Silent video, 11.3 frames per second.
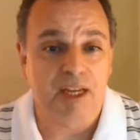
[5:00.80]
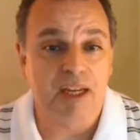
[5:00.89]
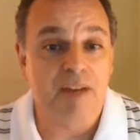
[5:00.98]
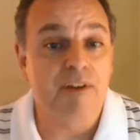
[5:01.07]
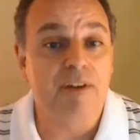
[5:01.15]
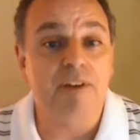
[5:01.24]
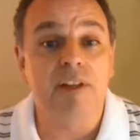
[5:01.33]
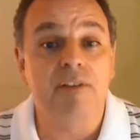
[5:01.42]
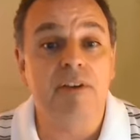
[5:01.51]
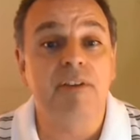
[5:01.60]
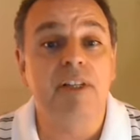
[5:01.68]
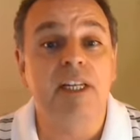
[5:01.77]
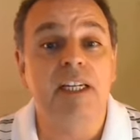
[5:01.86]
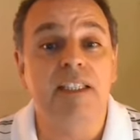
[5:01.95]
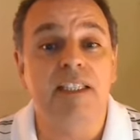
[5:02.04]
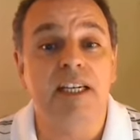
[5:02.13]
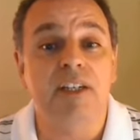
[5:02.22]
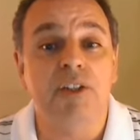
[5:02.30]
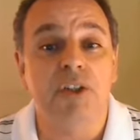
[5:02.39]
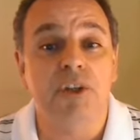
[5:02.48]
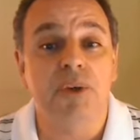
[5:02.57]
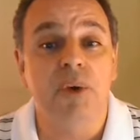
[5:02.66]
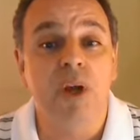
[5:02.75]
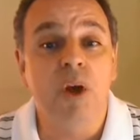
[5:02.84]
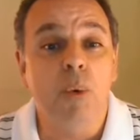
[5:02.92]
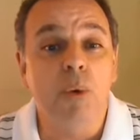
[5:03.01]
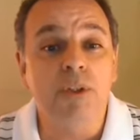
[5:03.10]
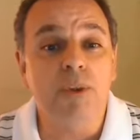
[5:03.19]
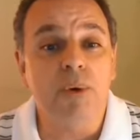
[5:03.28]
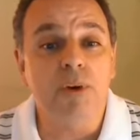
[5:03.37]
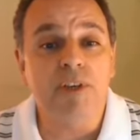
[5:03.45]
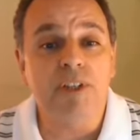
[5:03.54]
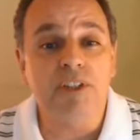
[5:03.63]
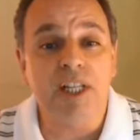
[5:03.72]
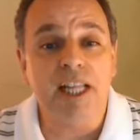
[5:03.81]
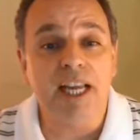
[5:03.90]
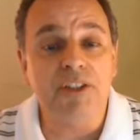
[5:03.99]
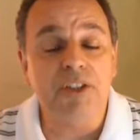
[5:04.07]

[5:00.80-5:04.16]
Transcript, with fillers: Verily, verily, I say unto you, Whatsoever ye shall ask the